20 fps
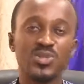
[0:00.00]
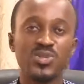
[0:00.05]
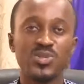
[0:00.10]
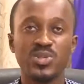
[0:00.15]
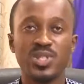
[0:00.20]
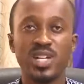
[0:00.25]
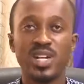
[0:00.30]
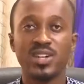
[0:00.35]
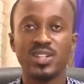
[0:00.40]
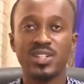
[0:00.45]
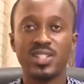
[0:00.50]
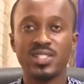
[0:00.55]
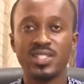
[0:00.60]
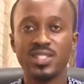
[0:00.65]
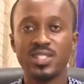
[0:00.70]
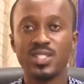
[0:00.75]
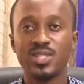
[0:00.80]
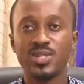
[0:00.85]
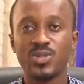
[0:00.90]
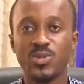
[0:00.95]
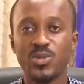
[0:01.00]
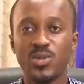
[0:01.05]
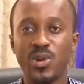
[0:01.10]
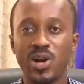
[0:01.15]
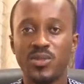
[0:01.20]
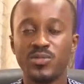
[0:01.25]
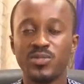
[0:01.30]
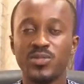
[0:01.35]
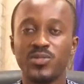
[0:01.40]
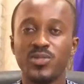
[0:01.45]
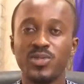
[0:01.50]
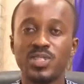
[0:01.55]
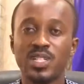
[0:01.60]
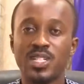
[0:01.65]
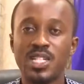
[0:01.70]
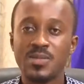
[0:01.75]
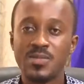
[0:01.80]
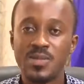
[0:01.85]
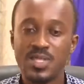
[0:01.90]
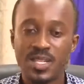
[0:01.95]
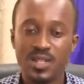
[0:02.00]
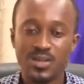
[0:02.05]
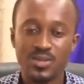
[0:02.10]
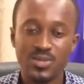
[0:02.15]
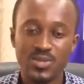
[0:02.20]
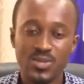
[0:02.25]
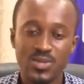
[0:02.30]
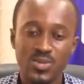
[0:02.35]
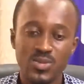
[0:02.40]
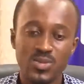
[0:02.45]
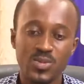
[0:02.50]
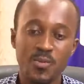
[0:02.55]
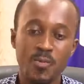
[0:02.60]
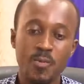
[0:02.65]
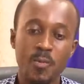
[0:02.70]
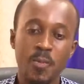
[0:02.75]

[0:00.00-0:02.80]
to the organizations who have devoted themselves to